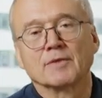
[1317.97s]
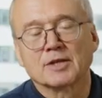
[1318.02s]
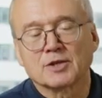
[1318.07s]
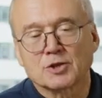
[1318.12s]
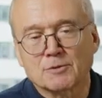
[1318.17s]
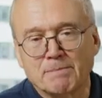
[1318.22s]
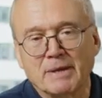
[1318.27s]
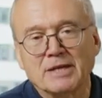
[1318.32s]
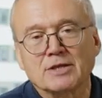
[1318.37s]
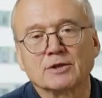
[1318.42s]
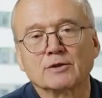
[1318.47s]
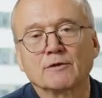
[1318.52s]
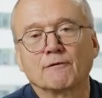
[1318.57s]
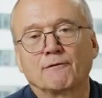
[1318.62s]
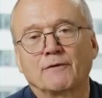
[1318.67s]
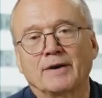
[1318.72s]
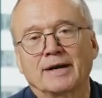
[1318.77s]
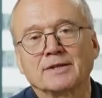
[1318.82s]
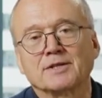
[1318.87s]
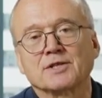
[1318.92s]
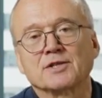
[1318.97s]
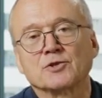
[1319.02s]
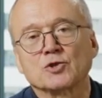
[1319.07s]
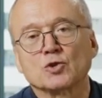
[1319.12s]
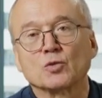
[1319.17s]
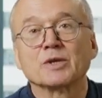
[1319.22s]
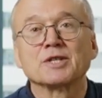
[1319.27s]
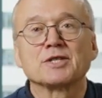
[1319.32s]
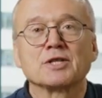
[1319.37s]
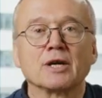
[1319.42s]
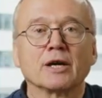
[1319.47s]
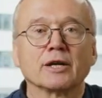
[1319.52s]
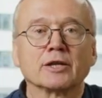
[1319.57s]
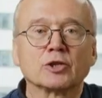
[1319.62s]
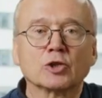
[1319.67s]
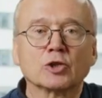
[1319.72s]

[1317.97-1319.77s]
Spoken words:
special functions which are